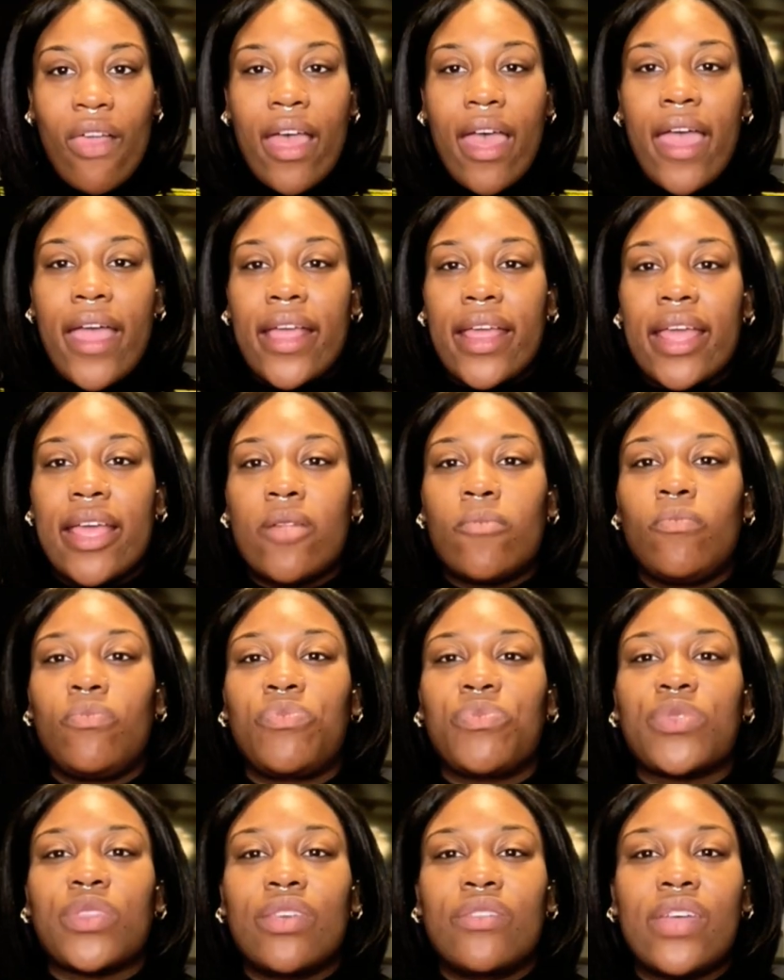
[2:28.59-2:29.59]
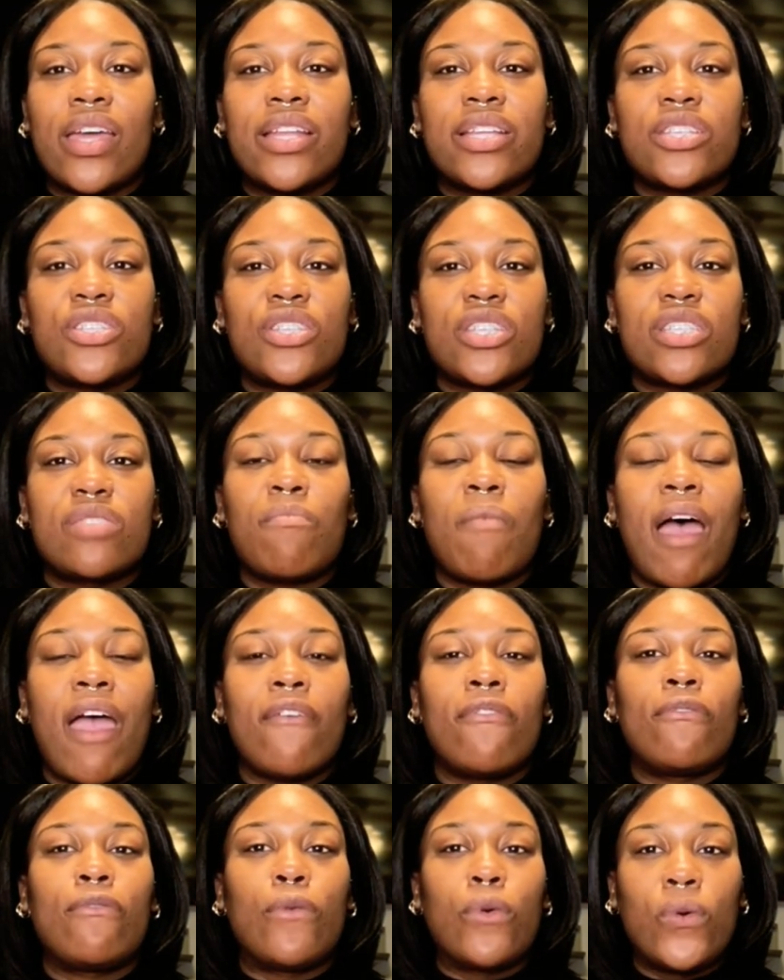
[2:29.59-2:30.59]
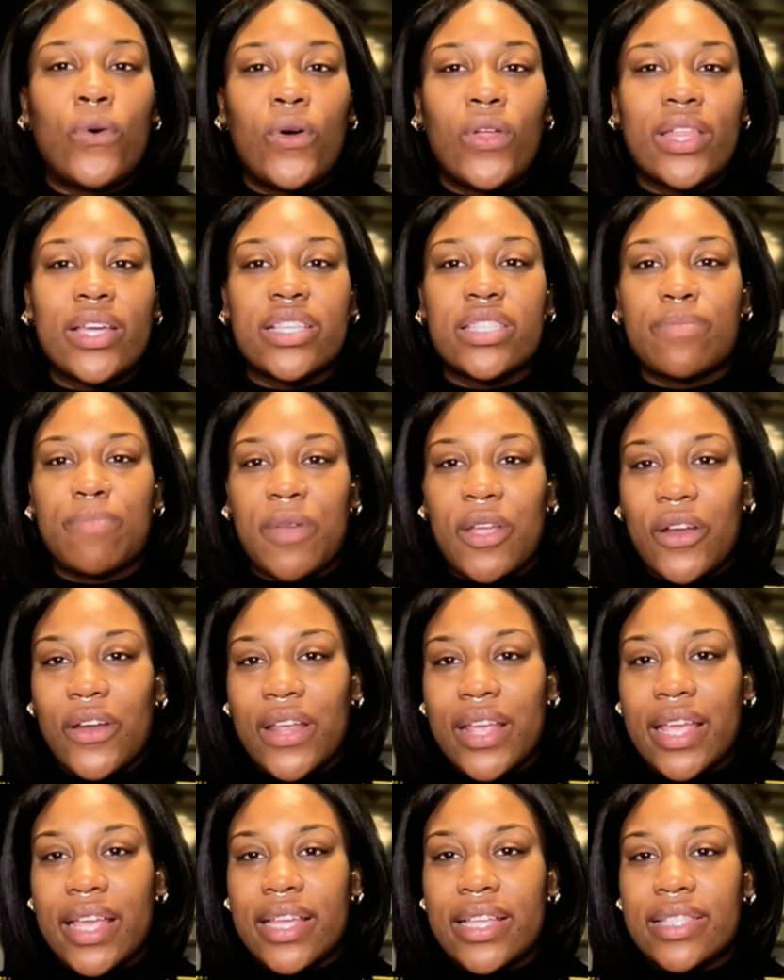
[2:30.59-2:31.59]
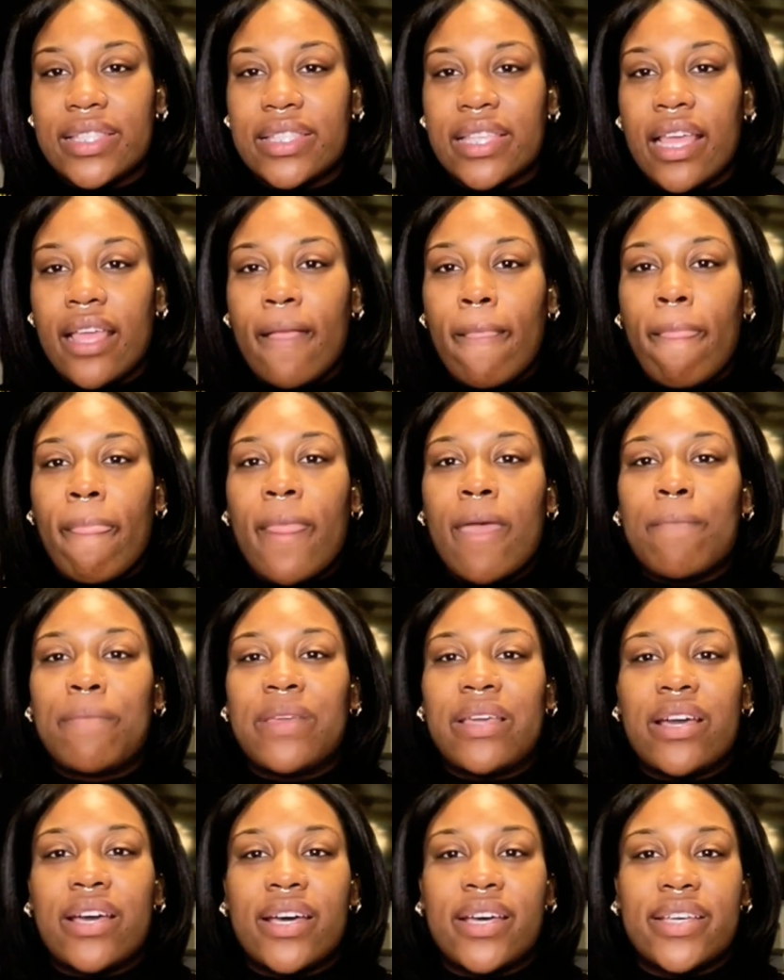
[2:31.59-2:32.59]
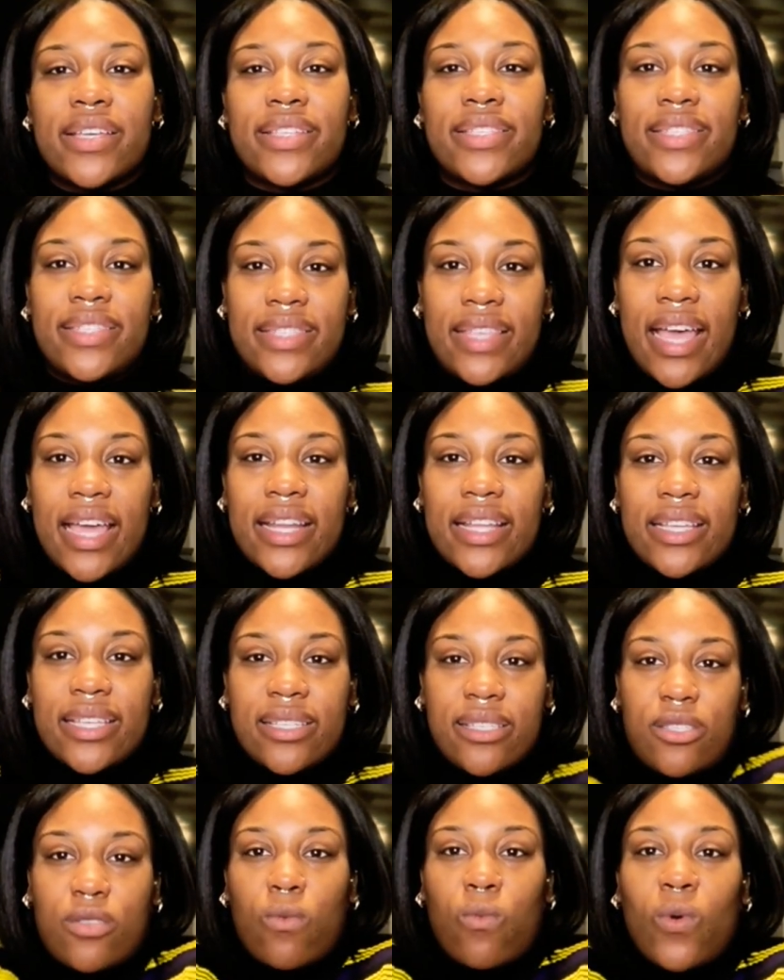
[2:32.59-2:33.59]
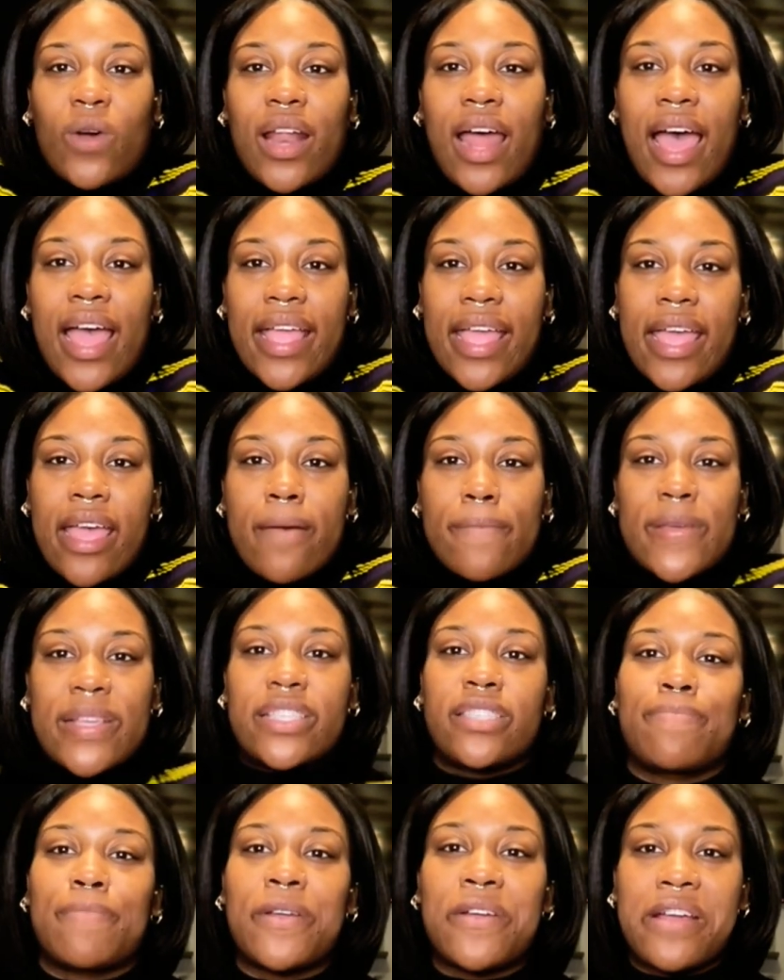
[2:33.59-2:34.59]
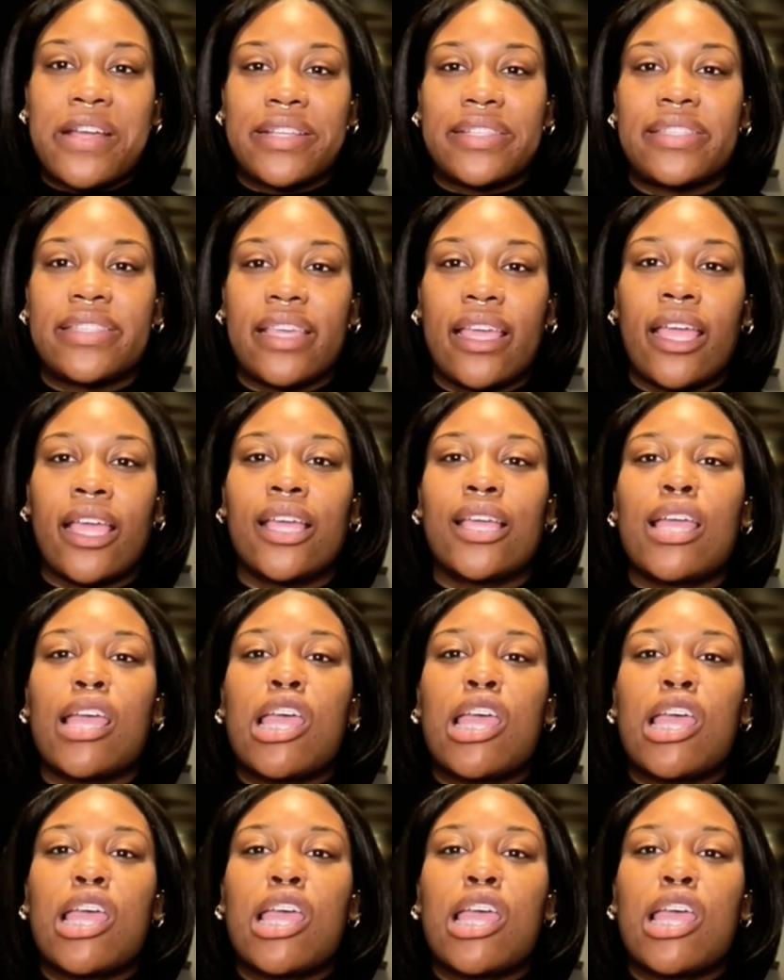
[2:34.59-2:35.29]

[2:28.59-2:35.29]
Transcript: and that is just my full experience because that is what I am experiencing.